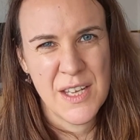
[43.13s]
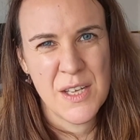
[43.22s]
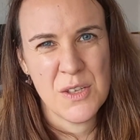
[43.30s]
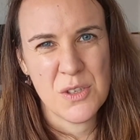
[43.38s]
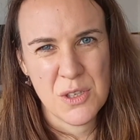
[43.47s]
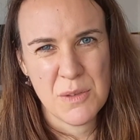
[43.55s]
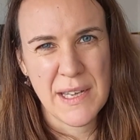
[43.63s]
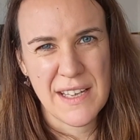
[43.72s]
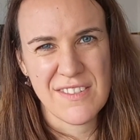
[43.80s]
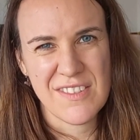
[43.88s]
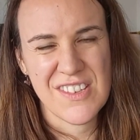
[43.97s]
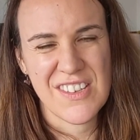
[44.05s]
too
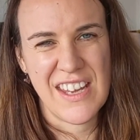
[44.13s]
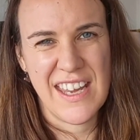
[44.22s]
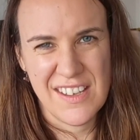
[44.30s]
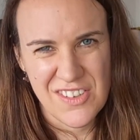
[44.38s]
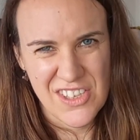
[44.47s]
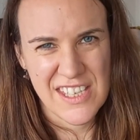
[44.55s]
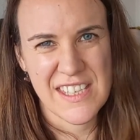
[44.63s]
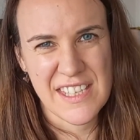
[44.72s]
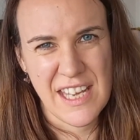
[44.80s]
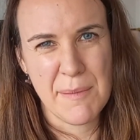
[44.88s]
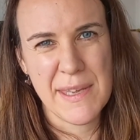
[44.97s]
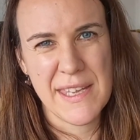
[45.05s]
much energy is
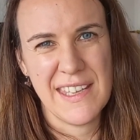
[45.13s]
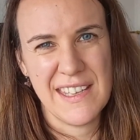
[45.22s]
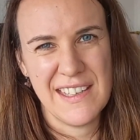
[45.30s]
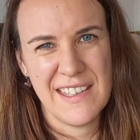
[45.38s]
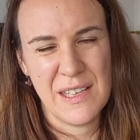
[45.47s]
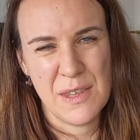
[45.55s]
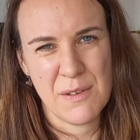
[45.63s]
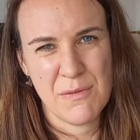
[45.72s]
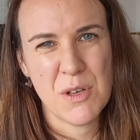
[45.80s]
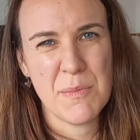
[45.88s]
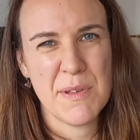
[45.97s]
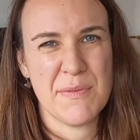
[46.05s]
coming in the
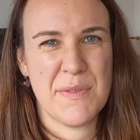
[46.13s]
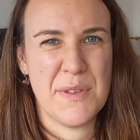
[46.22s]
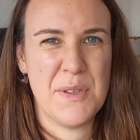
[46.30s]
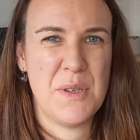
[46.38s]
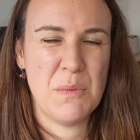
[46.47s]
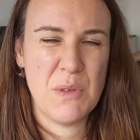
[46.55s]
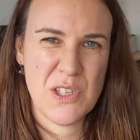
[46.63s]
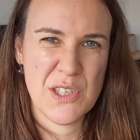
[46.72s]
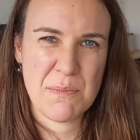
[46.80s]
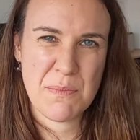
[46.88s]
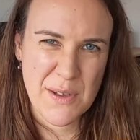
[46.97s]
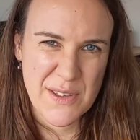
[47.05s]
form of food, which is
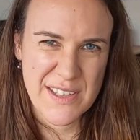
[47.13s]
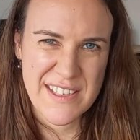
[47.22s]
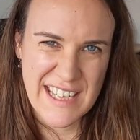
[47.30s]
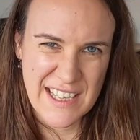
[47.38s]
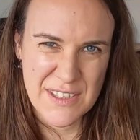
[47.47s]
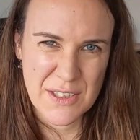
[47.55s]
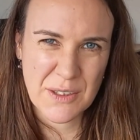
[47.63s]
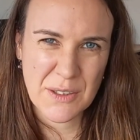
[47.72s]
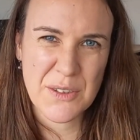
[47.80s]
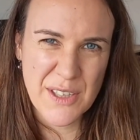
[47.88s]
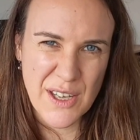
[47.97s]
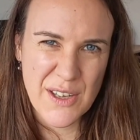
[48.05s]
broken down to
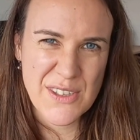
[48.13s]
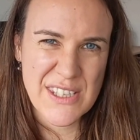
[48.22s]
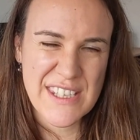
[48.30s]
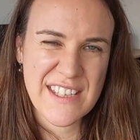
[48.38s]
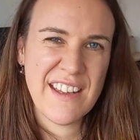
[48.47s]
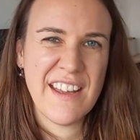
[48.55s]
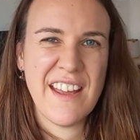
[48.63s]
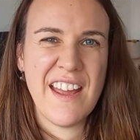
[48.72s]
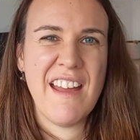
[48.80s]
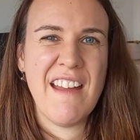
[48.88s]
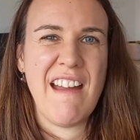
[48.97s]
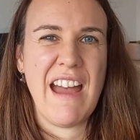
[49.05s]
glucose.
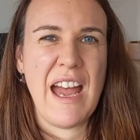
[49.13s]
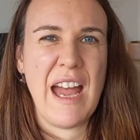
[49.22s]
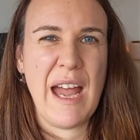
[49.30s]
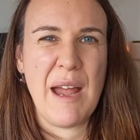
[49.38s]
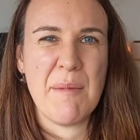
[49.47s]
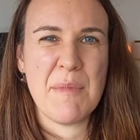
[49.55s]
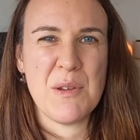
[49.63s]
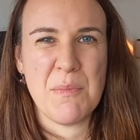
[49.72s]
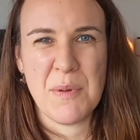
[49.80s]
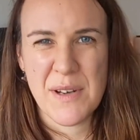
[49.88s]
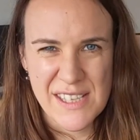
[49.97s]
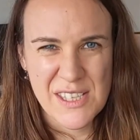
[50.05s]
Your
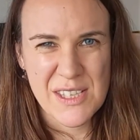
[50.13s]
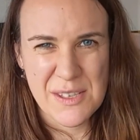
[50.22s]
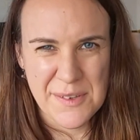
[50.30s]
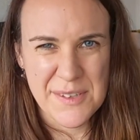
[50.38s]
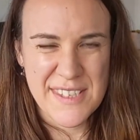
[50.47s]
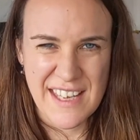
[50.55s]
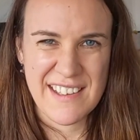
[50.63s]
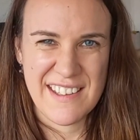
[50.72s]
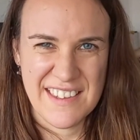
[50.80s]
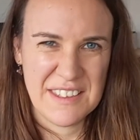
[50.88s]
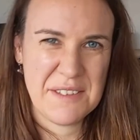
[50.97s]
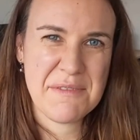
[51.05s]
body stores that in
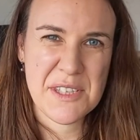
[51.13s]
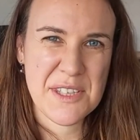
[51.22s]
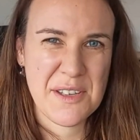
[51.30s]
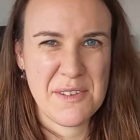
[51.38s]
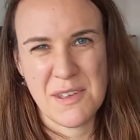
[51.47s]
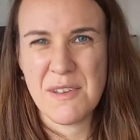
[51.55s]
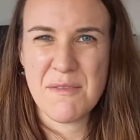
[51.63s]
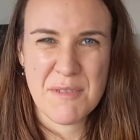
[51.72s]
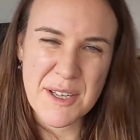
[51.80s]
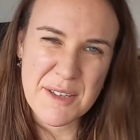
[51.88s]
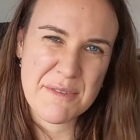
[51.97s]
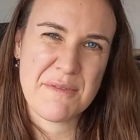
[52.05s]
the liver so that you've
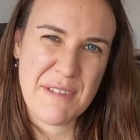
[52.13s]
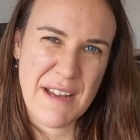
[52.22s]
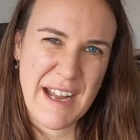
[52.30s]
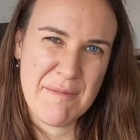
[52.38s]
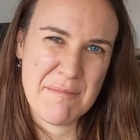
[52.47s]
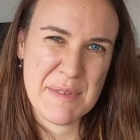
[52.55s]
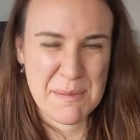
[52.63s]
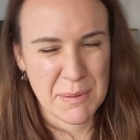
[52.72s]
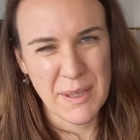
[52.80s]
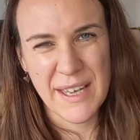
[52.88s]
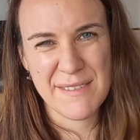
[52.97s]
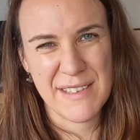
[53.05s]
got a
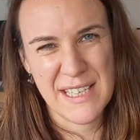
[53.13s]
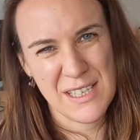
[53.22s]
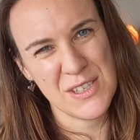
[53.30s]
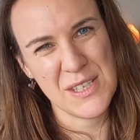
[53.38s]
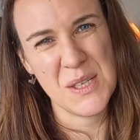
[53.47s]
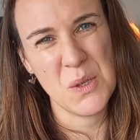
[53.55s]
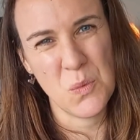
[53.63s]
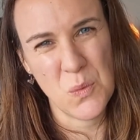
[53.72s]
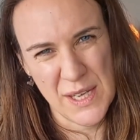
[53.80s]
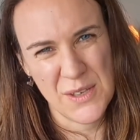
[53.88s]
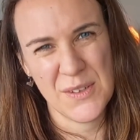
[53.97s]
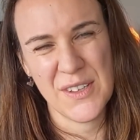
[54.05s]
supply of energy
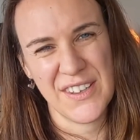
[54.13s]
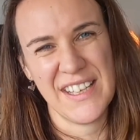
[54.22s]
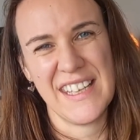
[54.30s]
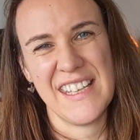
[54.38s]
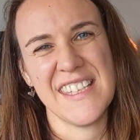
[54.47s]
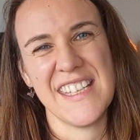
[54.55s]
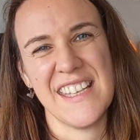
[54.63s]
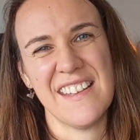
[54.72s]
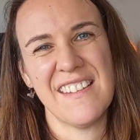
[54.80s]
when you're not eating.